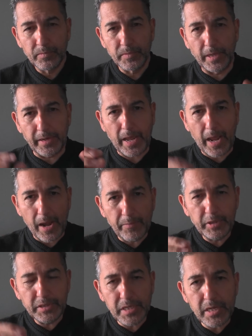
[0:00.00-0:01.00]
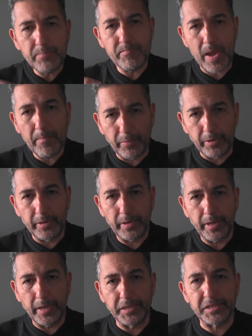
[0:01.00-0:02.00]
that every team
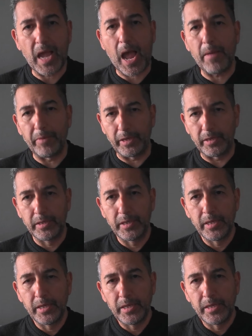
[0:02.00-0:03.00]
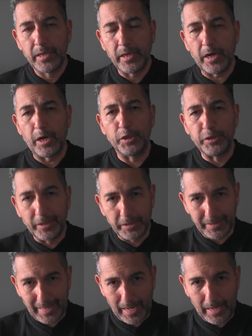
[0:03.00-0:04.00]
member is having on their
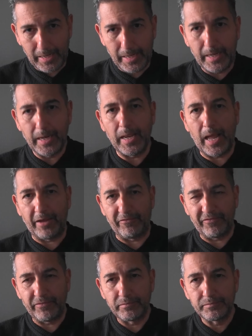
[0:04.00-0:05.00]
daily life.